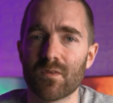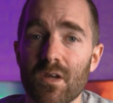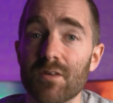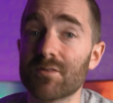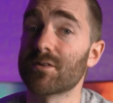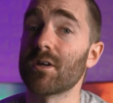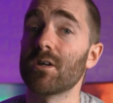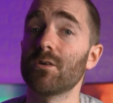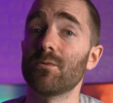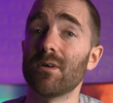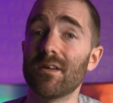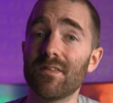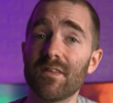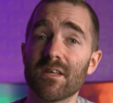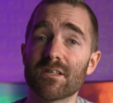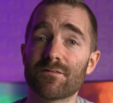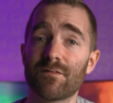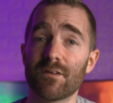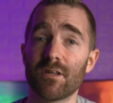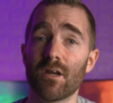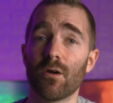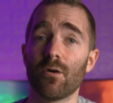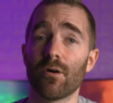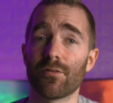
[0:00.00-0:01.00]
So in this
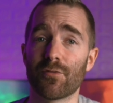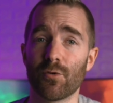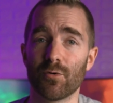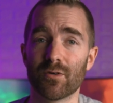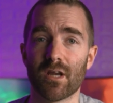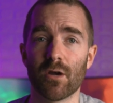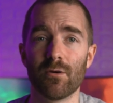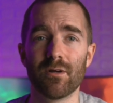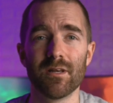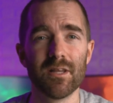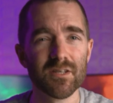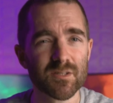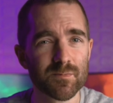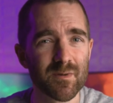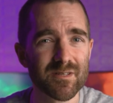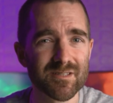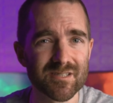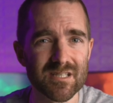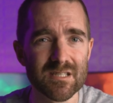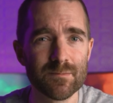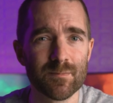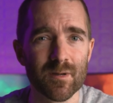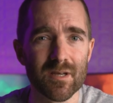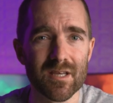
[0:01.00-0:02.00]
video, I thought I'd go a little bit
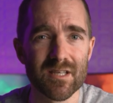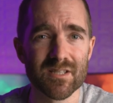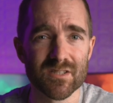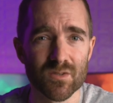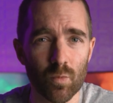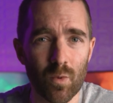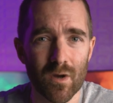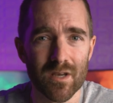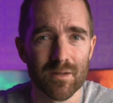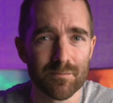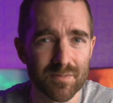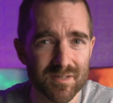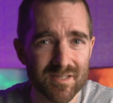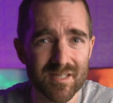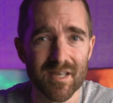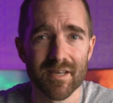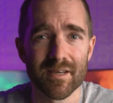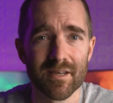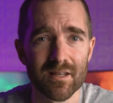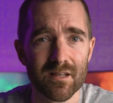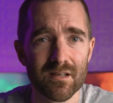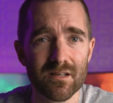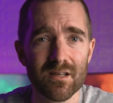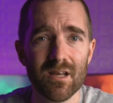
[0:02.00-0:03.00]
deeper into one in
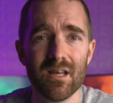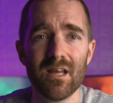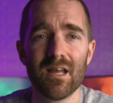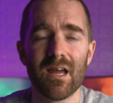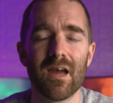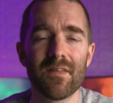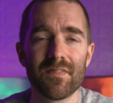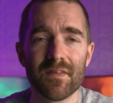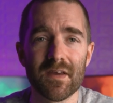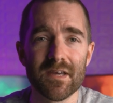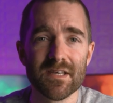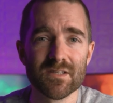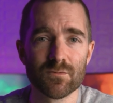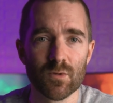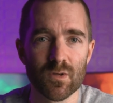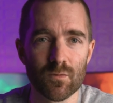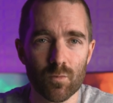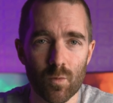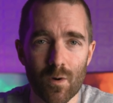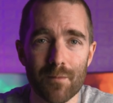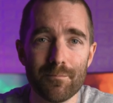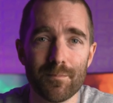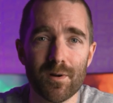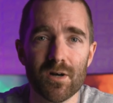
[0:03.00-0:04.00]
particular, and that is with
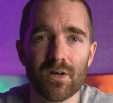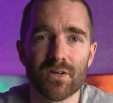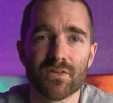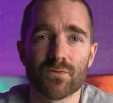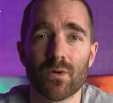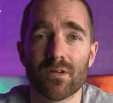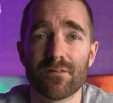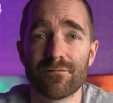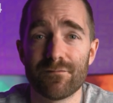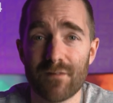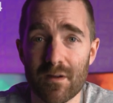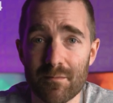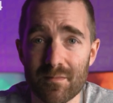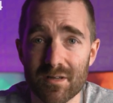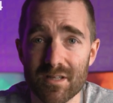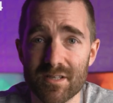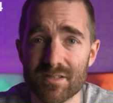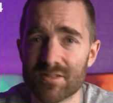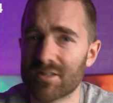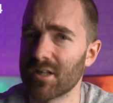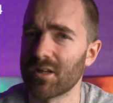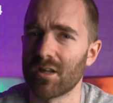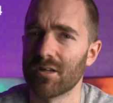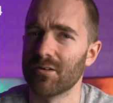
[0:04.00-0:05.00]
1Password
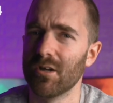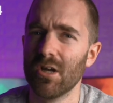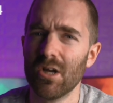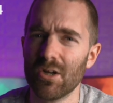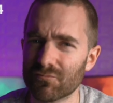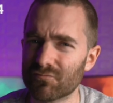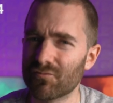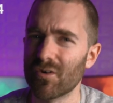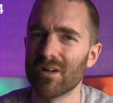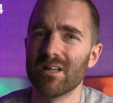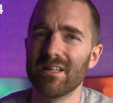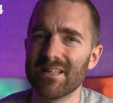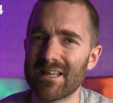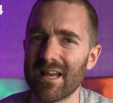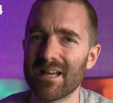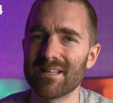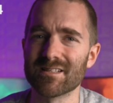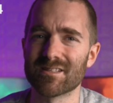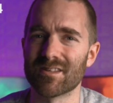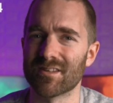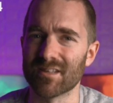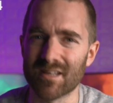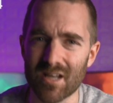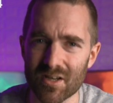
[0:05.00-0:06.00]
families to like really get
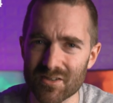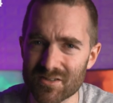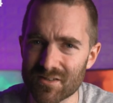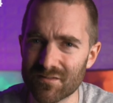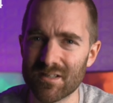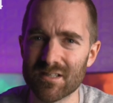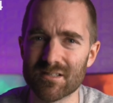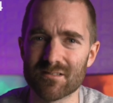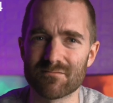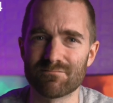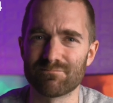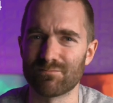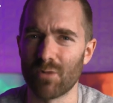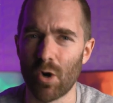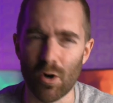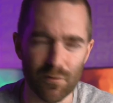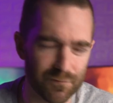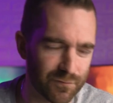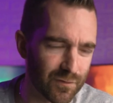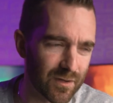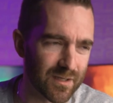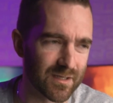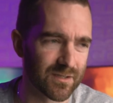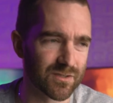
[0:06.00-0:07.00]
into the guts of this
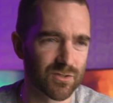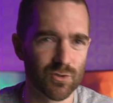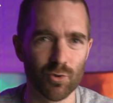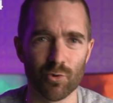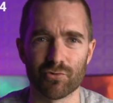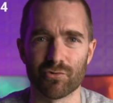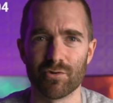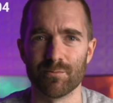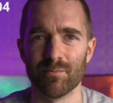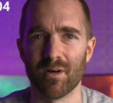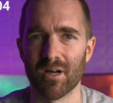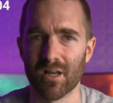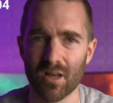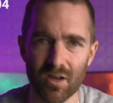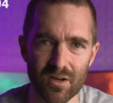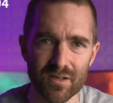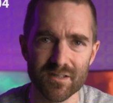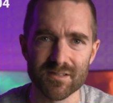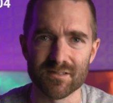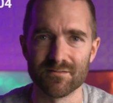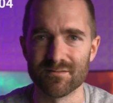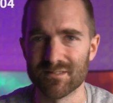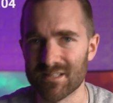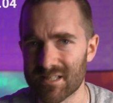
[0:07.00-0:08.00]
offering and talk through my
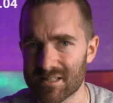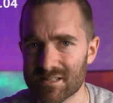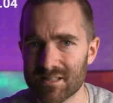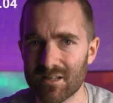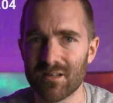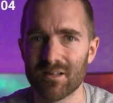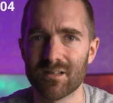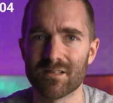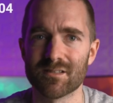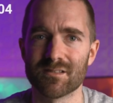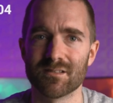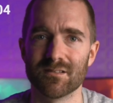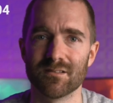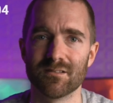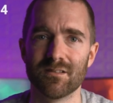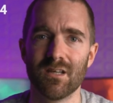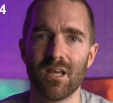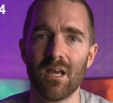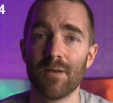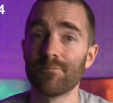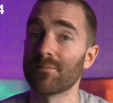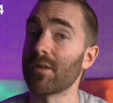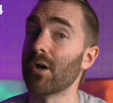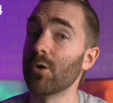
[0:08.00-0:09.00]
likes and dislikes, and,
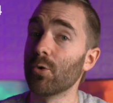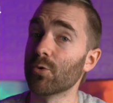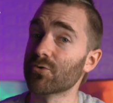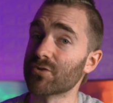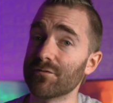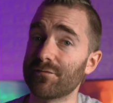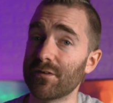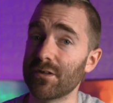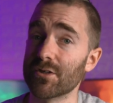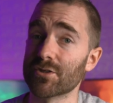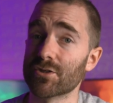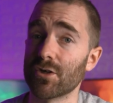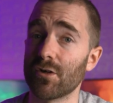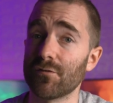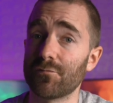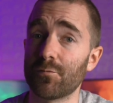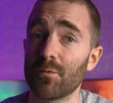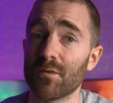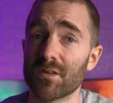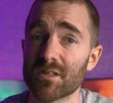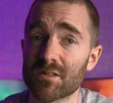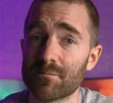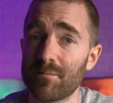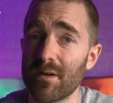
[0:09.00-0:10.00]
and also finish off
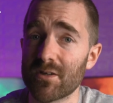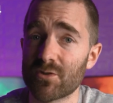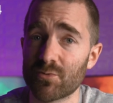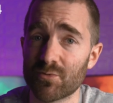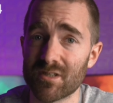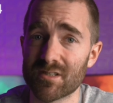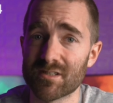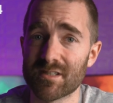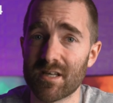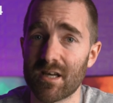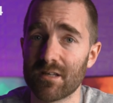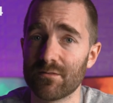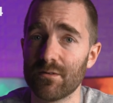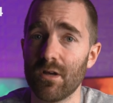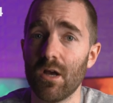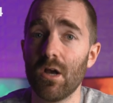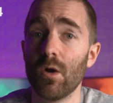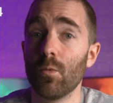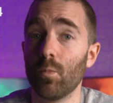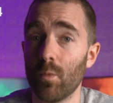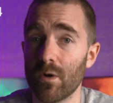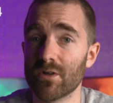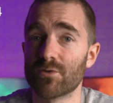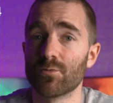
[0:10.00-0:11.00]
with a special discount,
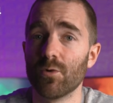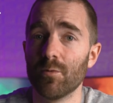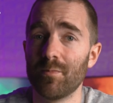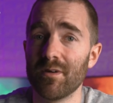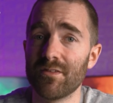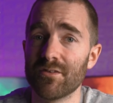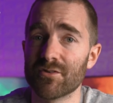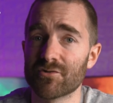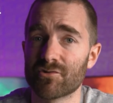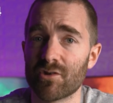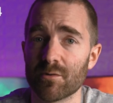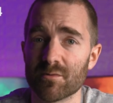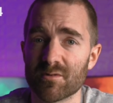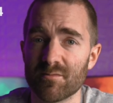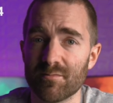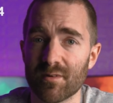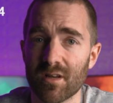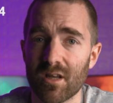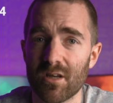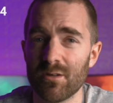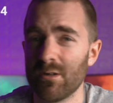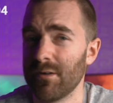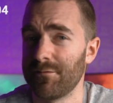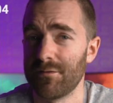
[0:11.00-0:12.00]
which will be in the description
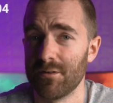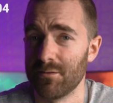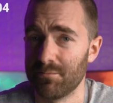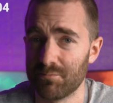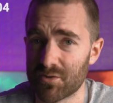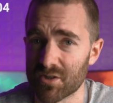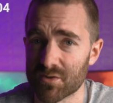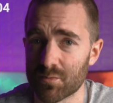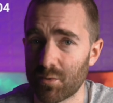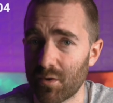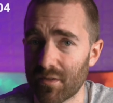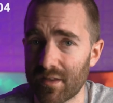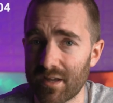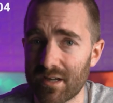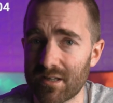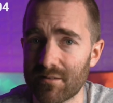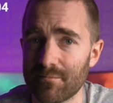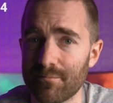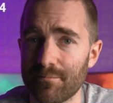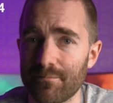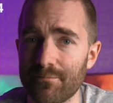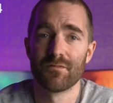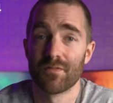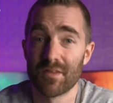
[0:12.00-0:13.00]
below if you just want that.
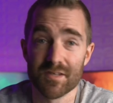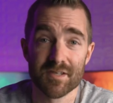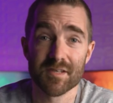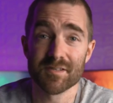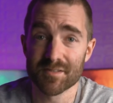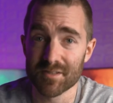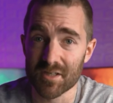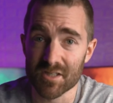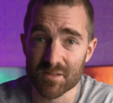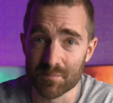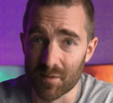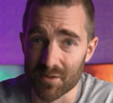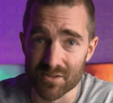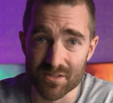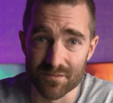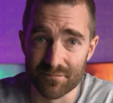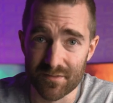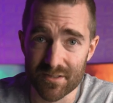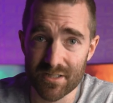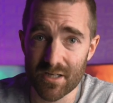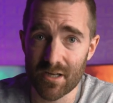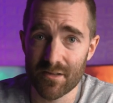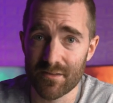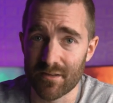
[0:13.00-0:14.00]
This isn't a sponsored
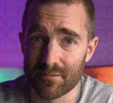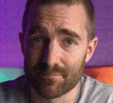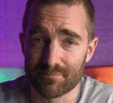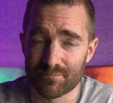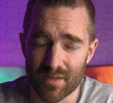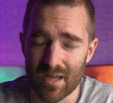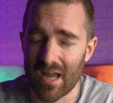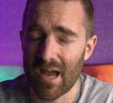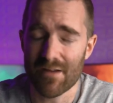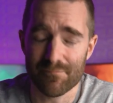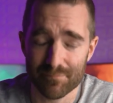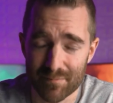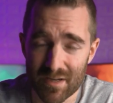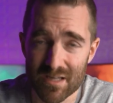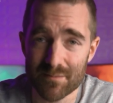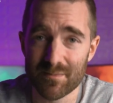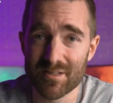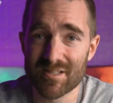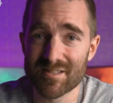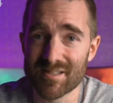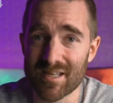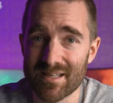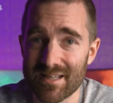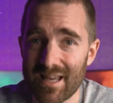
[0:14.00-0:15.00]
video, they, they haven't paid
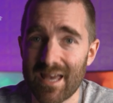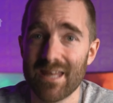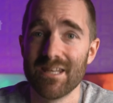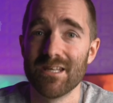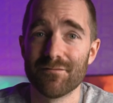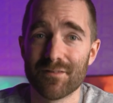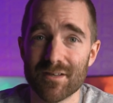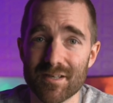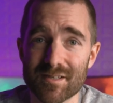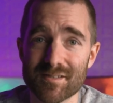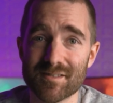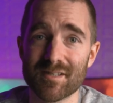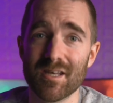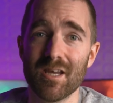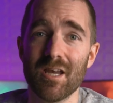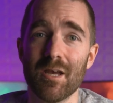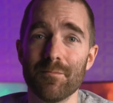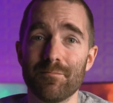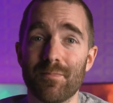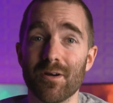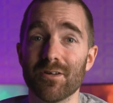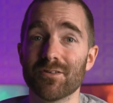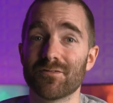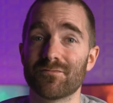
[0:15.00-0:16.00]
me to say any of this,
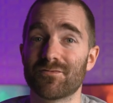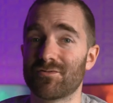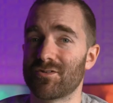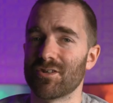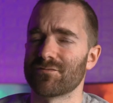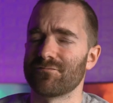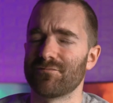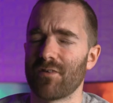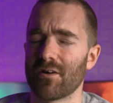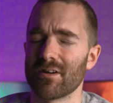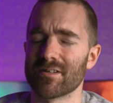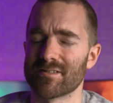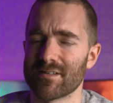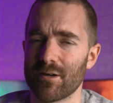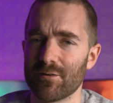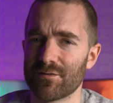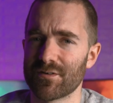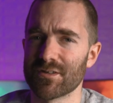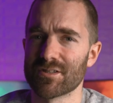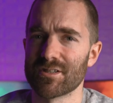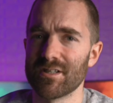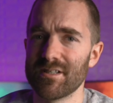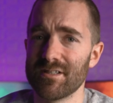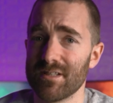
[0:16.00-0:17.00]
but just very
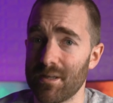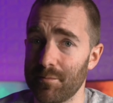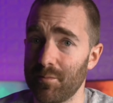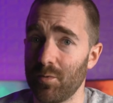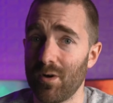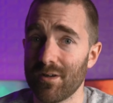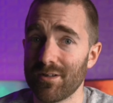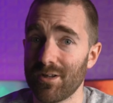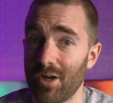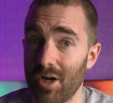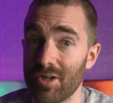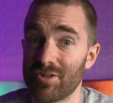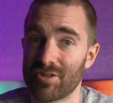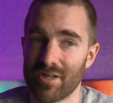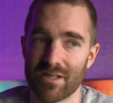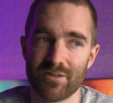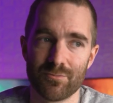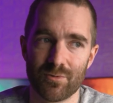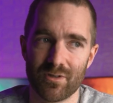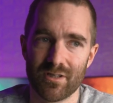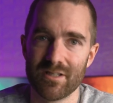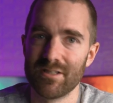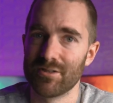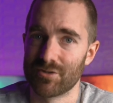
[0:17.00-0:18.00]
selfishly, number one, I
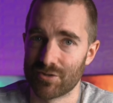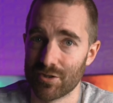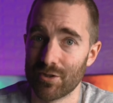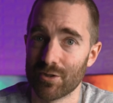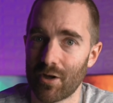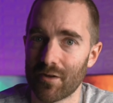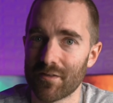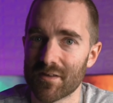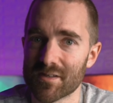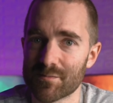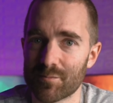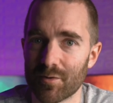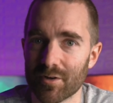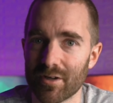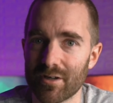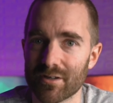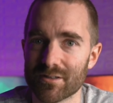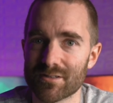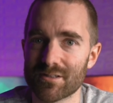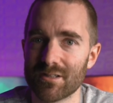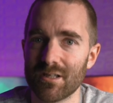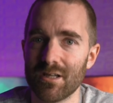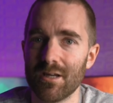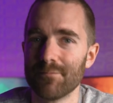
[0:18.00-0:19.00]
genuinely do like this
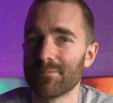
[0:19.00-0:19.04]
product.